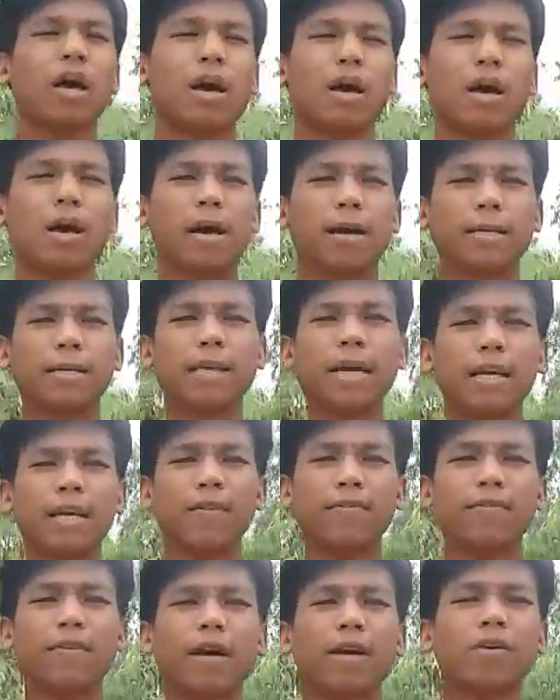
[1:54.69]

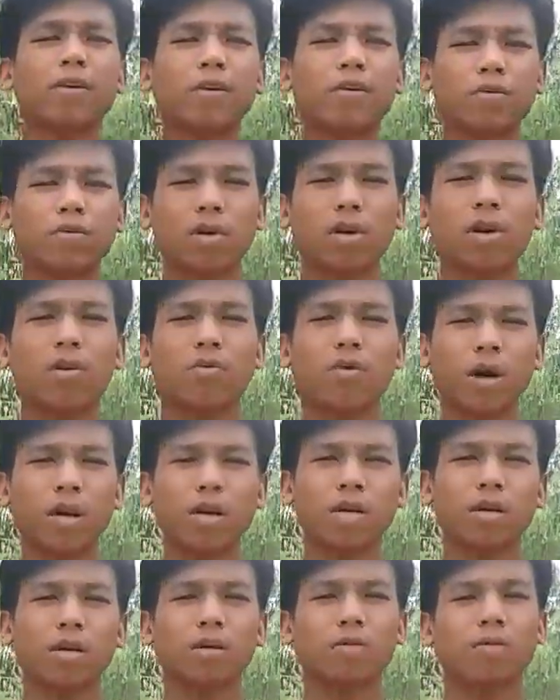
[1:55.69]
KK flight controller
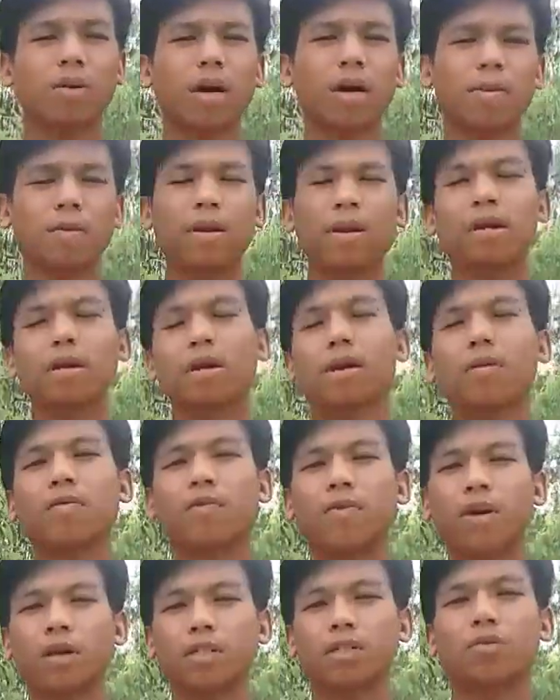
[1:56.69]
while building a
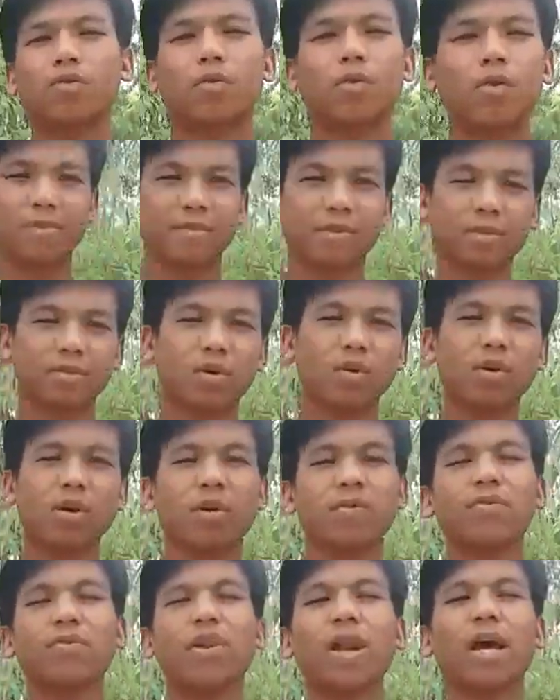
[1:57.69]
fast drone. So
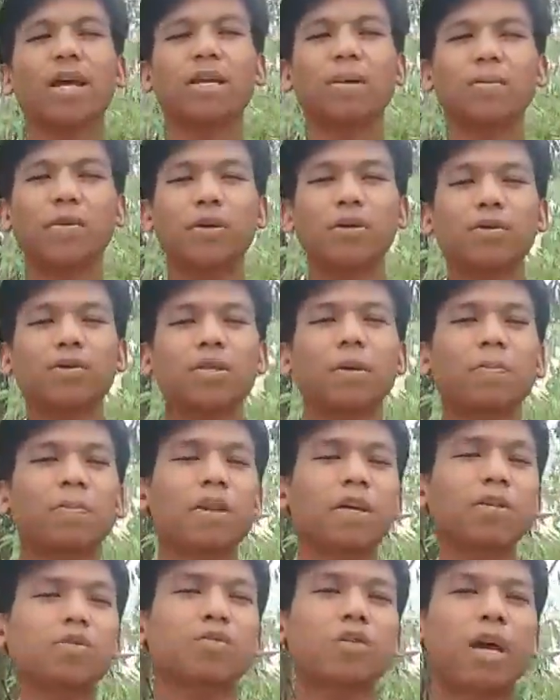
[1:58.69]
if you like the video, then
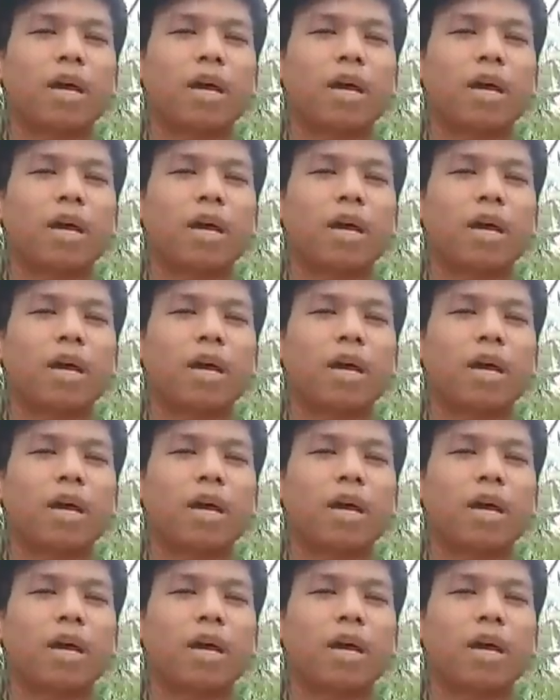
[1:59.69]
please do